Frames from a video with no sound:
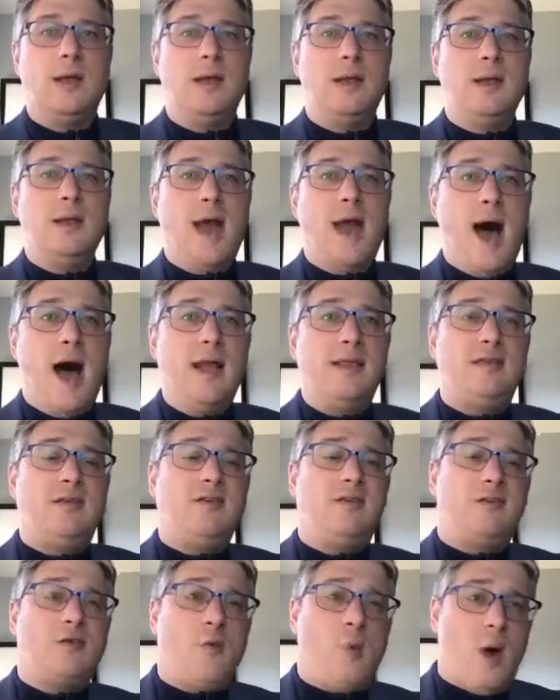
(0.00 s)
not
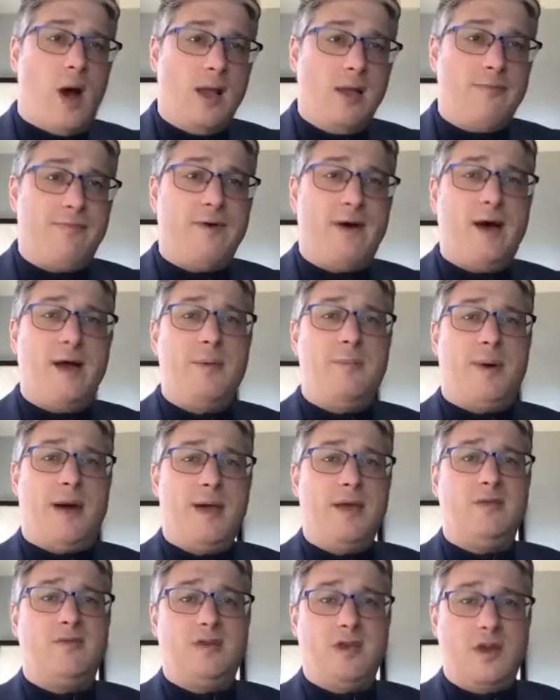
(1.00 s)
disqualified by
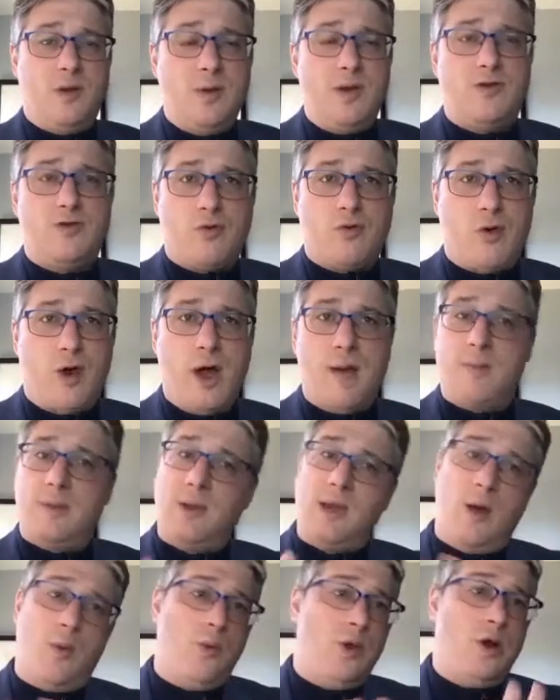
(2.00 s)
a serious crime.
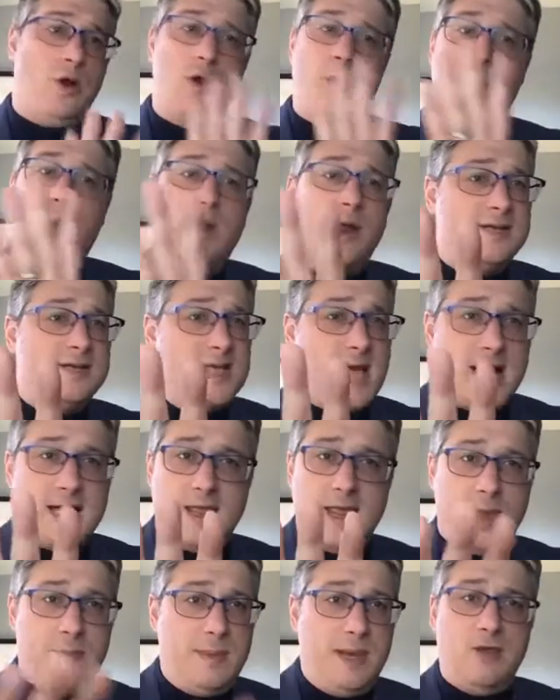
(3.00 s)
Now, we don't know what
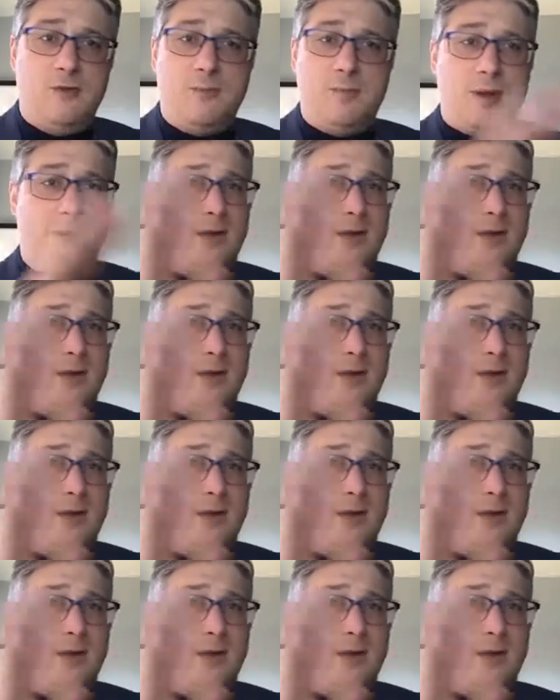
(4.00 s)
exactly that means, but